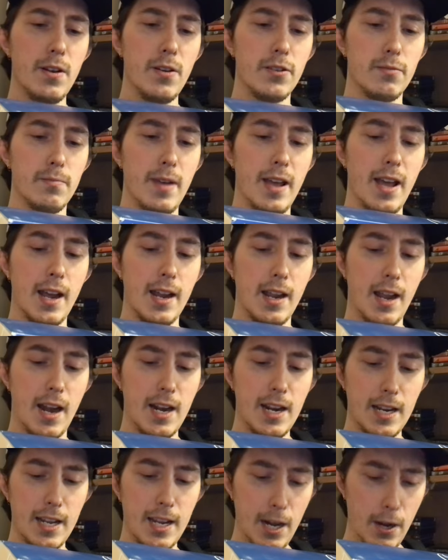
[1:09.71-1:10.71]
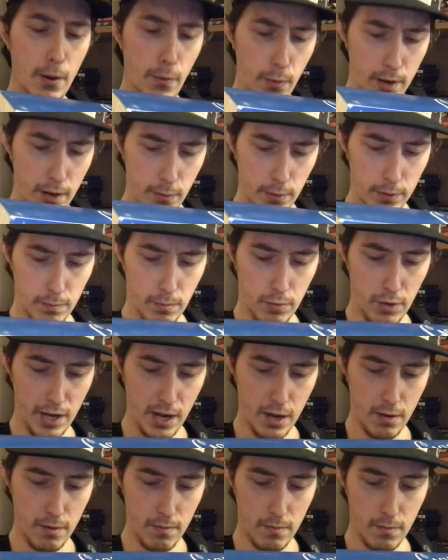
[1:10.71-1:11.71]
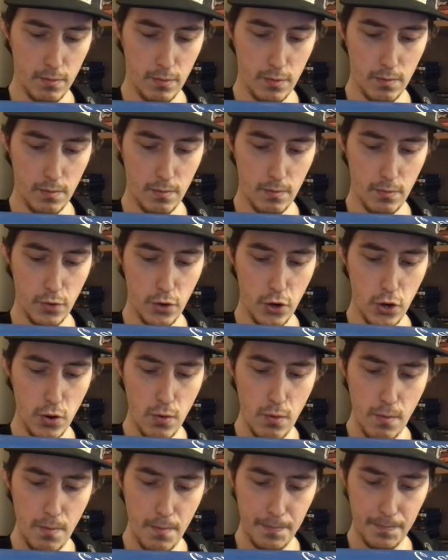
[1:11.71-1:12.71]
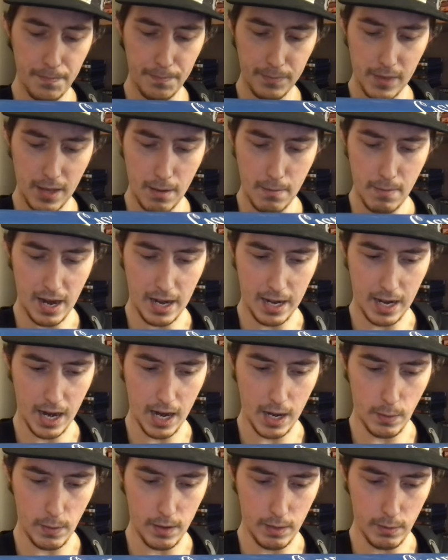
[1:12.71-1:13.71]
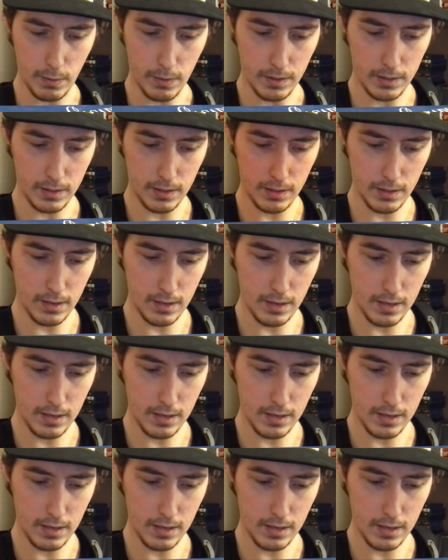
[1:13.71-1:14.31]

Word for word: years back. I did get it when it was brand new, but I got it when it was,